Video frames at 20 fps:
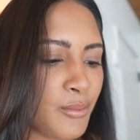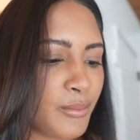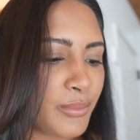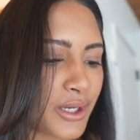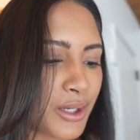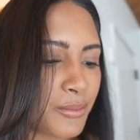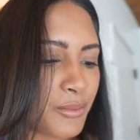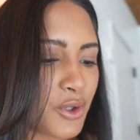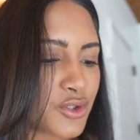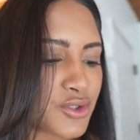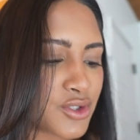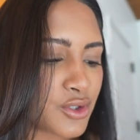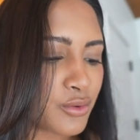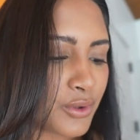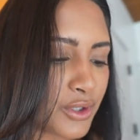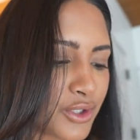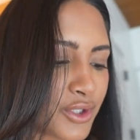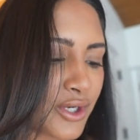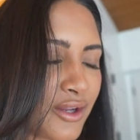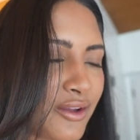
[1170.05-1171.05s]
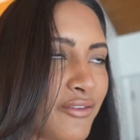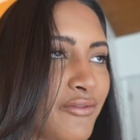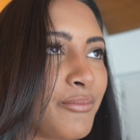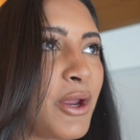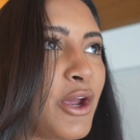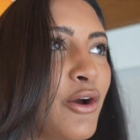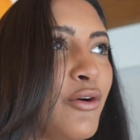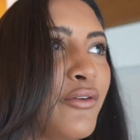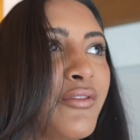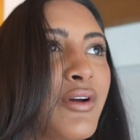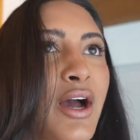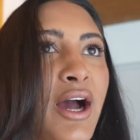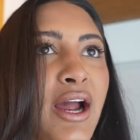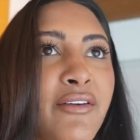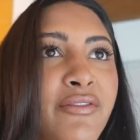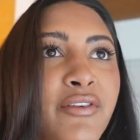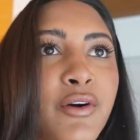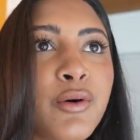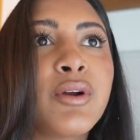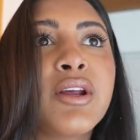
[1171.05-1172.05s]
But I'm also wondering if my
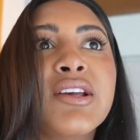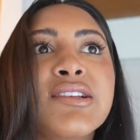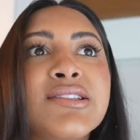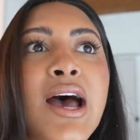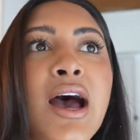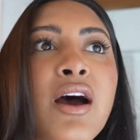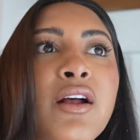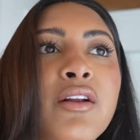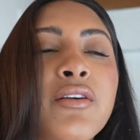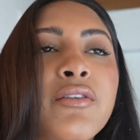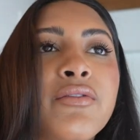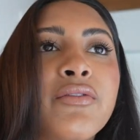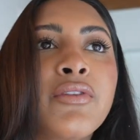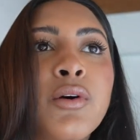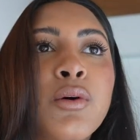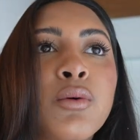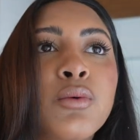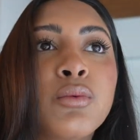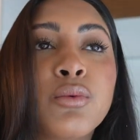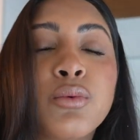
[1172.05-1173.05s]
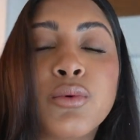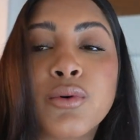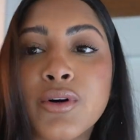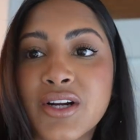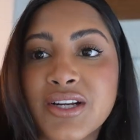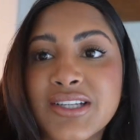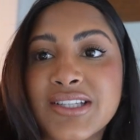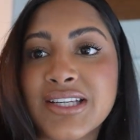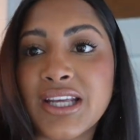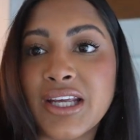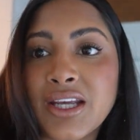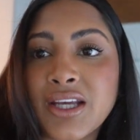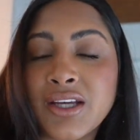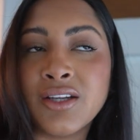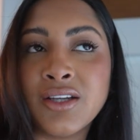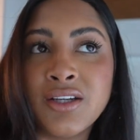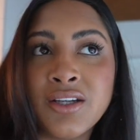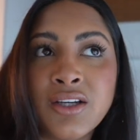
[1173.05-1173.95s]
iPhone is out of warranty.